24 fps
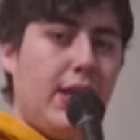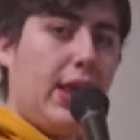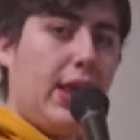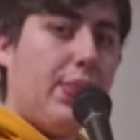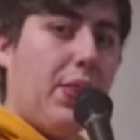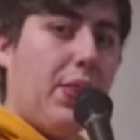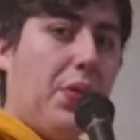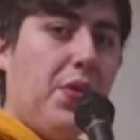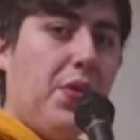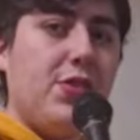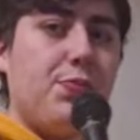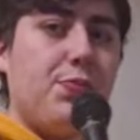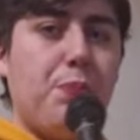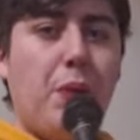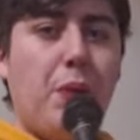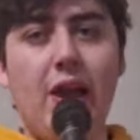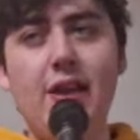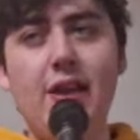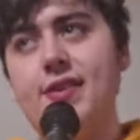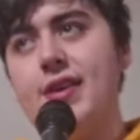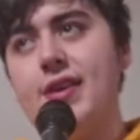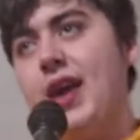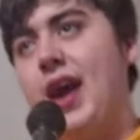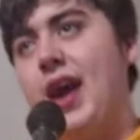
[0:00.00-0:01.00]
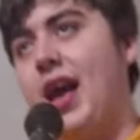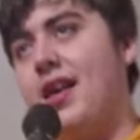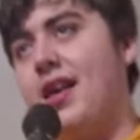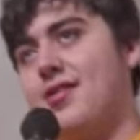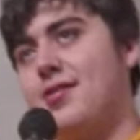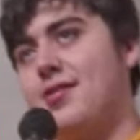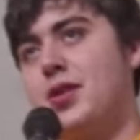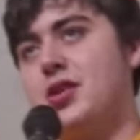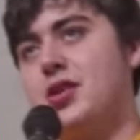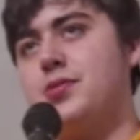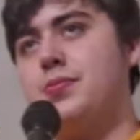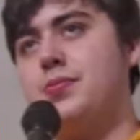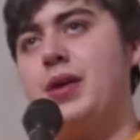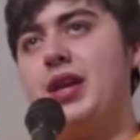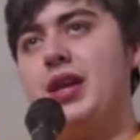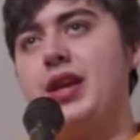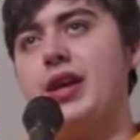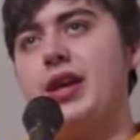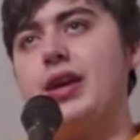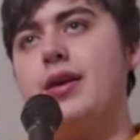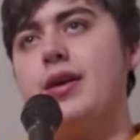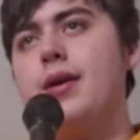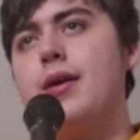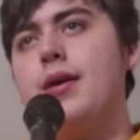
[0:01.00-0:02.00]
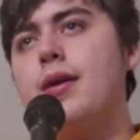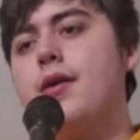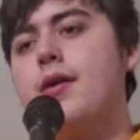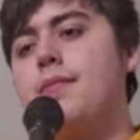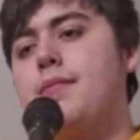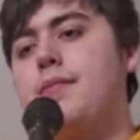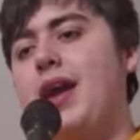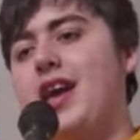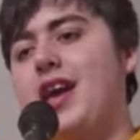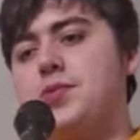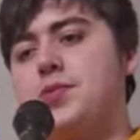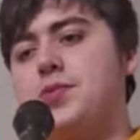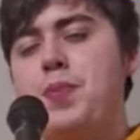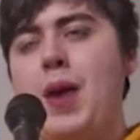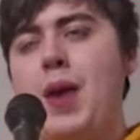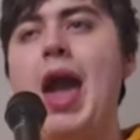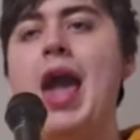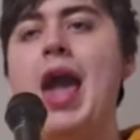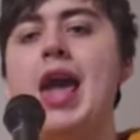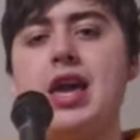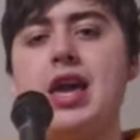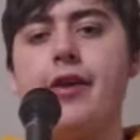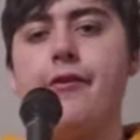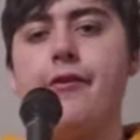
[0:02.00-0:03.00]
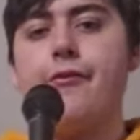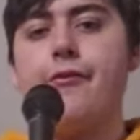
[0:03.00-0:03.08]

then this painting has as much meaning as paying for